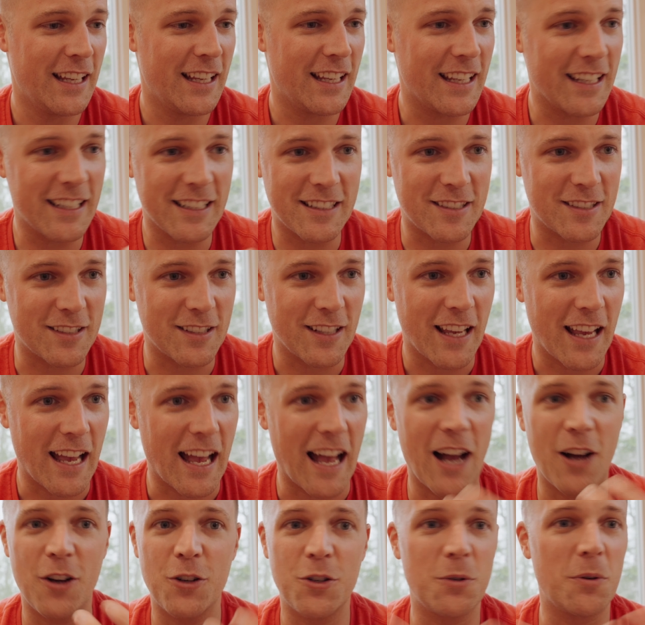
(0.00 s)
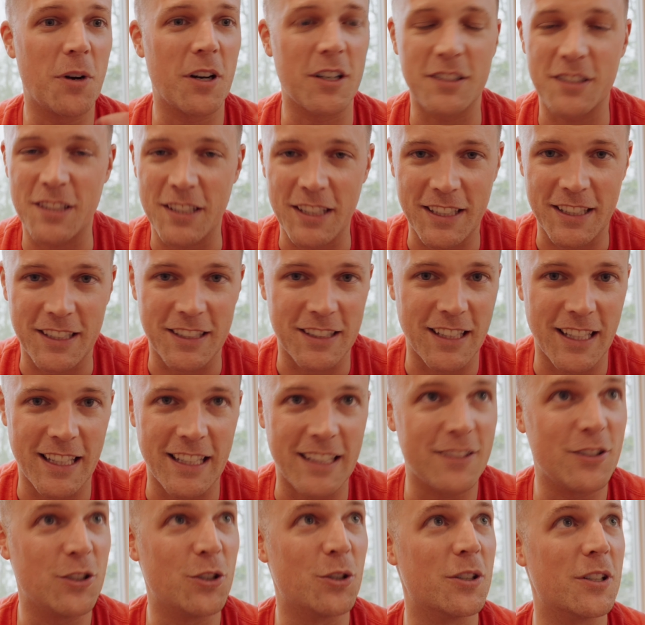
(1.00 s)
It's how to
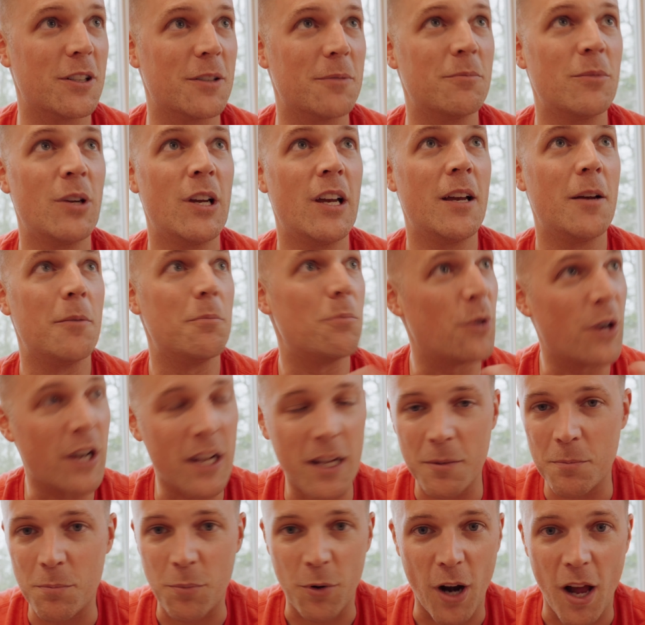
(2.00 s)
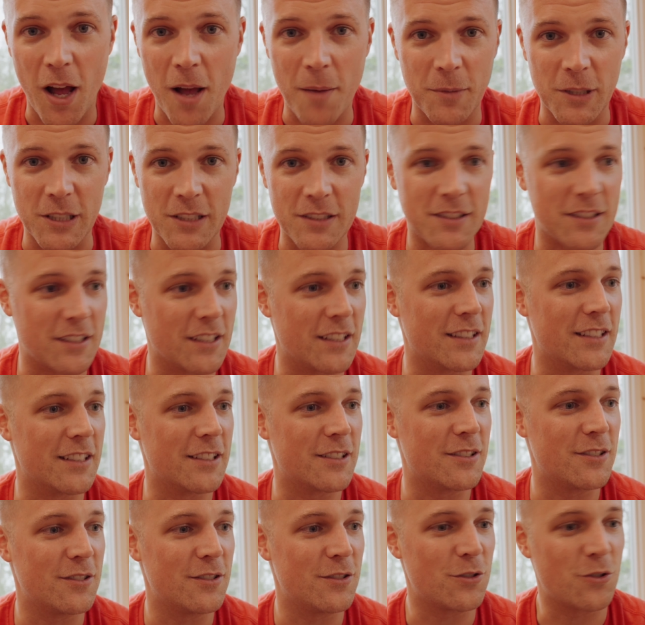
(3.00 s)
articulate your brand promise and
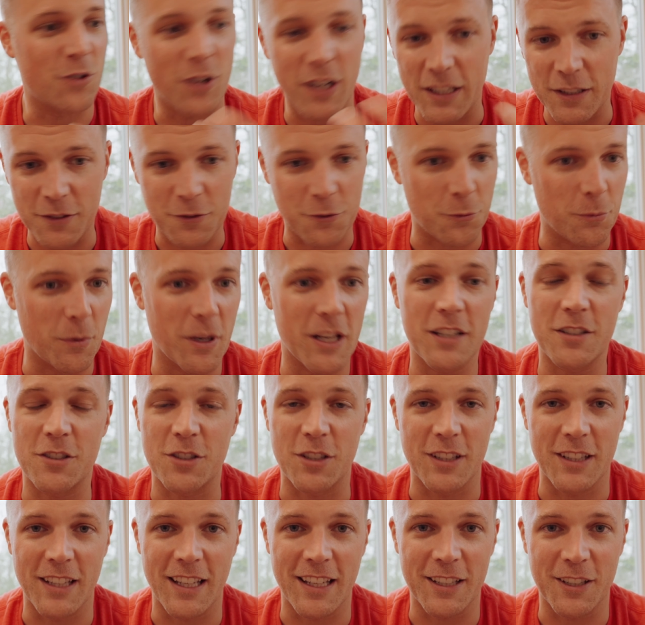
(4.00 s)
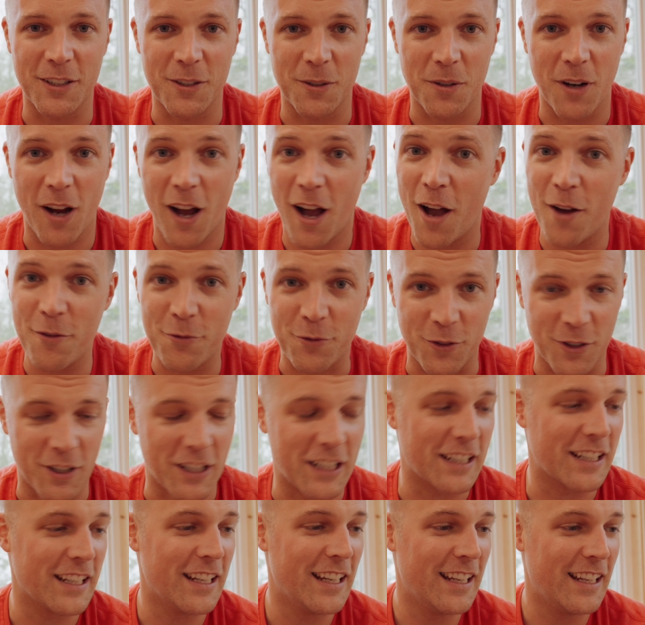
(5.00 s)
the transformation that you're
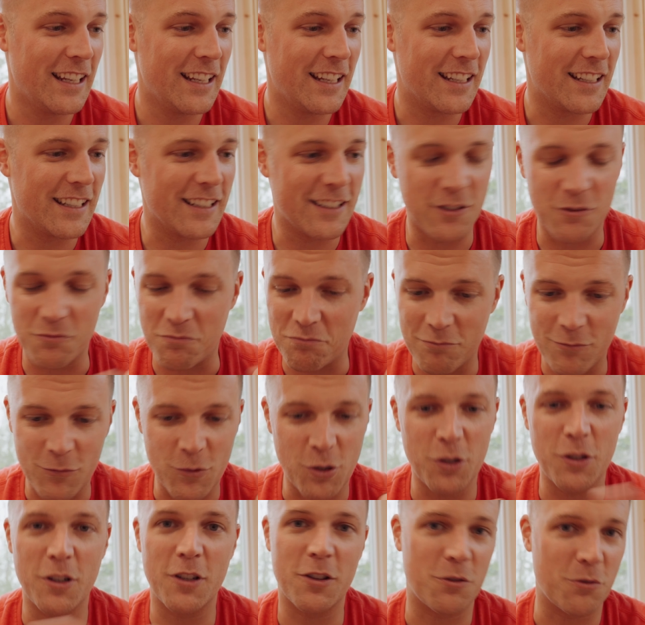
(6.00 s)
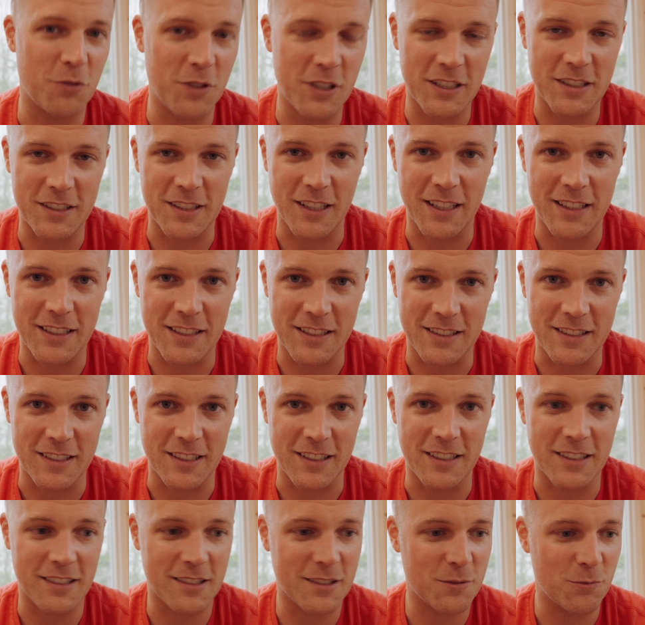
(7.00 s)
offering in 2 to 3
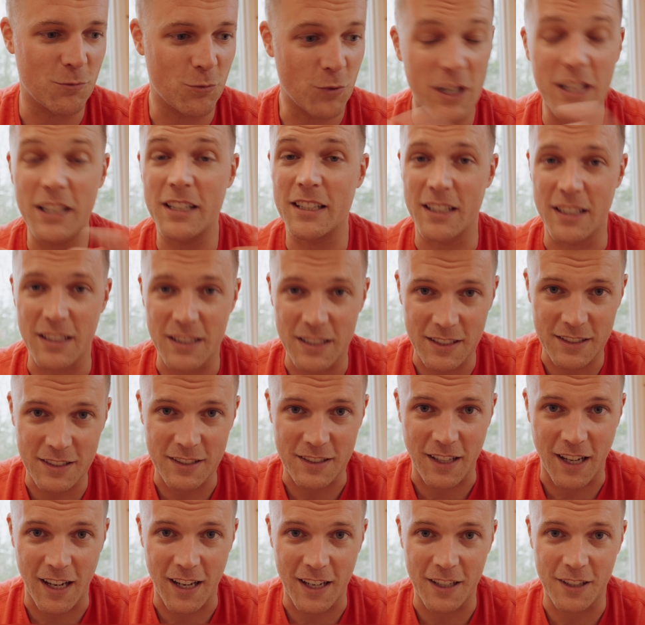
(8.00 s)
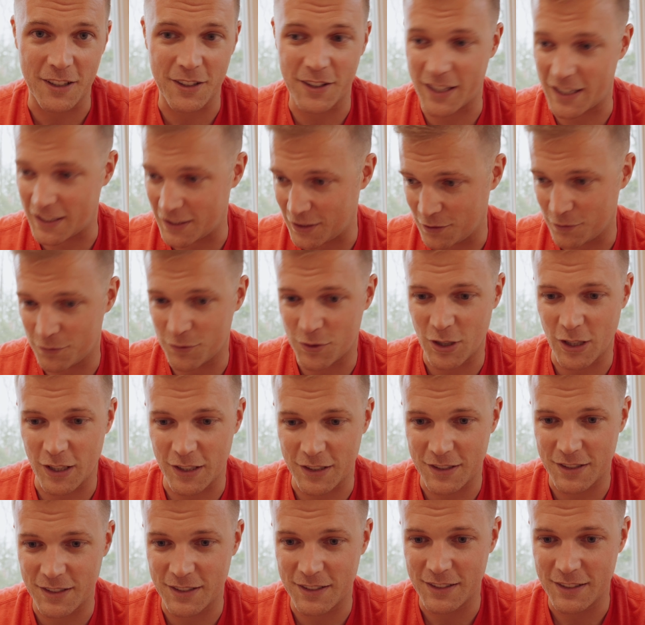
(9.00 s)
sentences, written in the style that you've
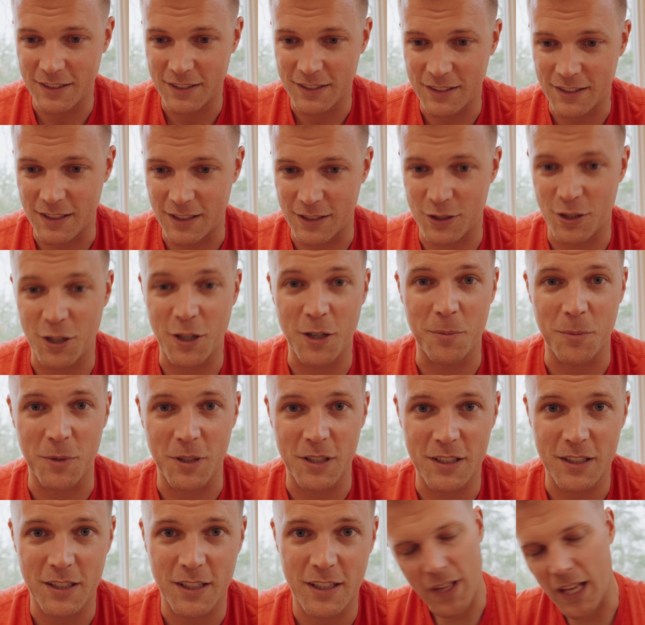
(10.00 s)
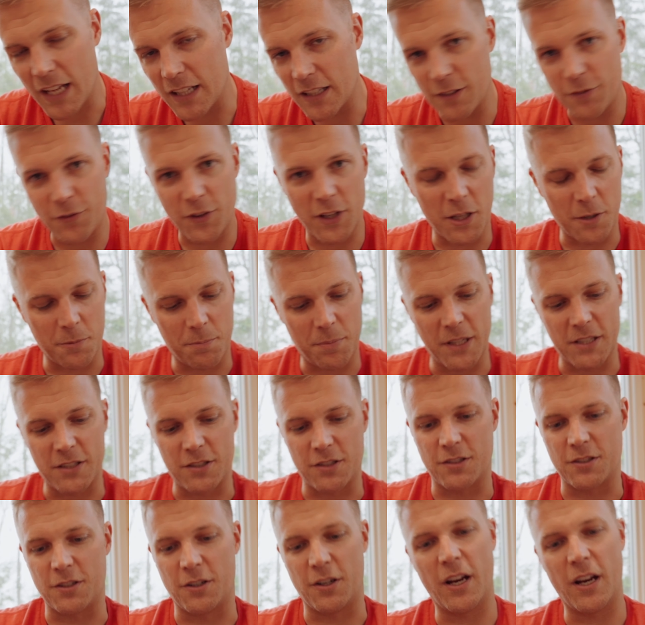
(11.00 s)
just determined. Elevator pitches are